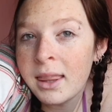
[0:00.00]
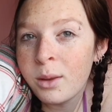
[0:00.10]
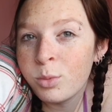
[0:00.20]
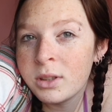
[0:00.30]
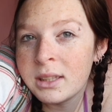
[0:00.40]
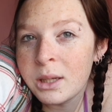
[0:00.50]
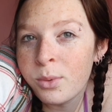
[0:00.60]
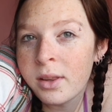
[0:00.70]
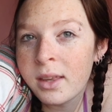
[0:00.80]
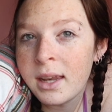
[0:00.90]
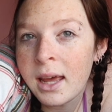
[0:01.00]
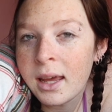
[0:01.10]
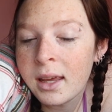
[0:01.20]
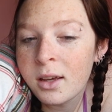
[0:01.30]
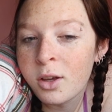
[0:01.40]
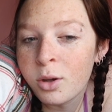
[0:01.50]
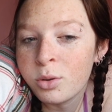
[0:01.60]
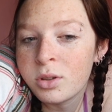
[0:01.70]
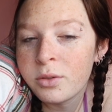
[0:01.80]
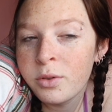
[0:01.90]
and then we'll see where the day
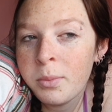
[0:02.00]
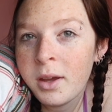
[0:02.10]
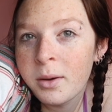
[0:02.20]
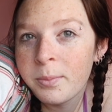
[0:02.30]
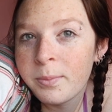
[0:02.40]
goes from there